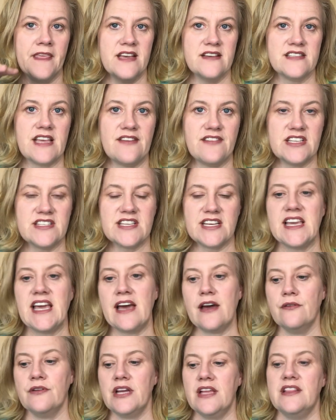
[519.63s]
savings
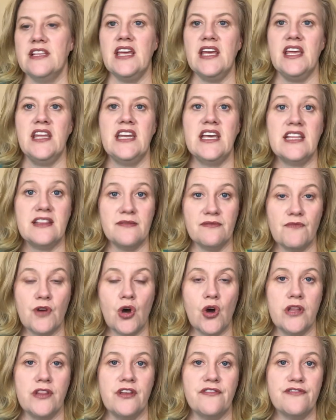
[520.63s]
account and then at the
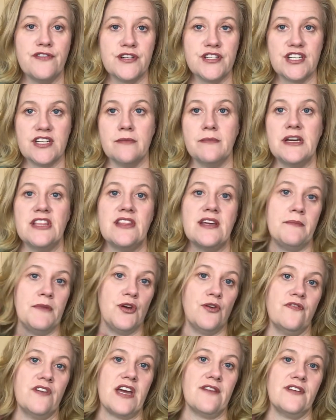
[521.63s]
on the first of the month I
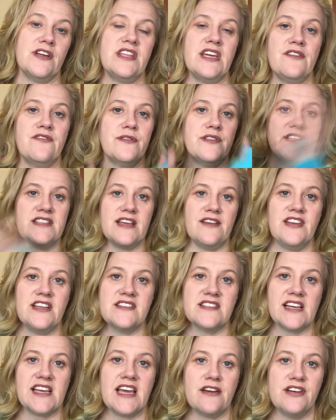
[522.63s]
move everything from the
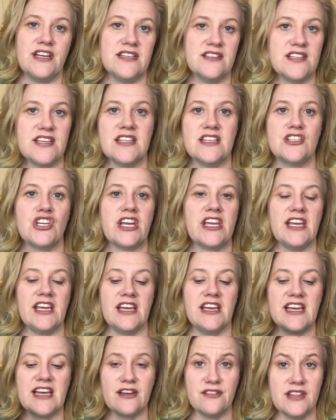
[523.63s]
savings account into the checking
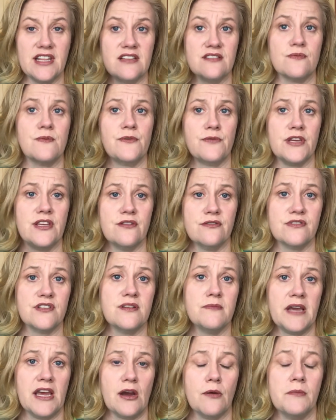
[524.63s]
account and that's what we use
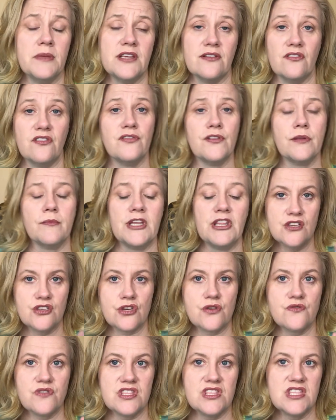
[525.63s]
to pay our bills for the month.
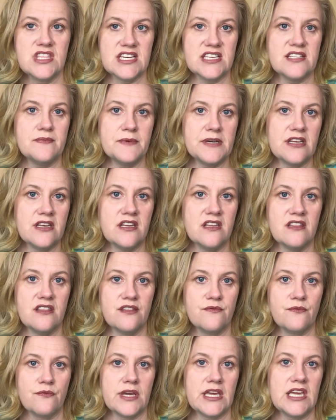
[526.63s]
So this month
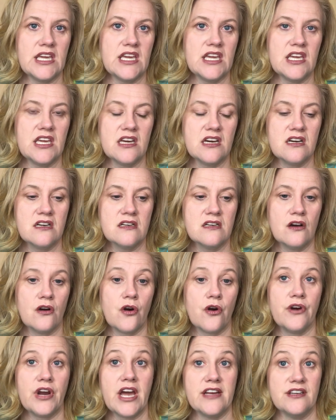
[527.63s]
we
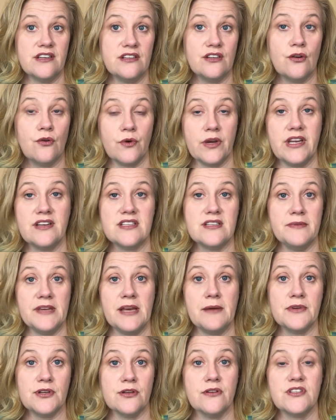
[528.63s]
are not going to be
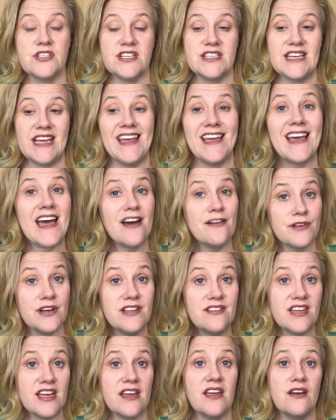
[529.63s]
able to take
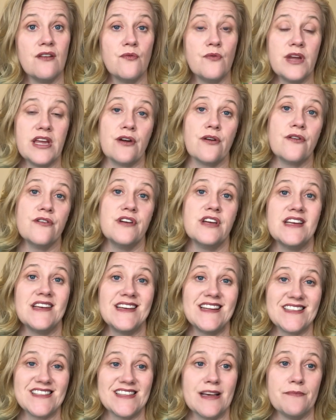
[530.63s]
everything we earned in
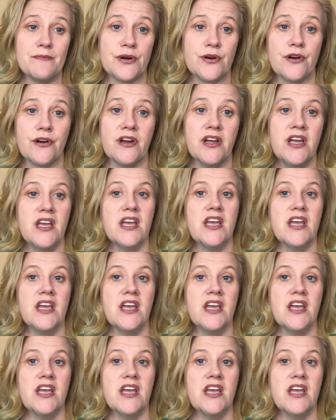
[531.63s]
December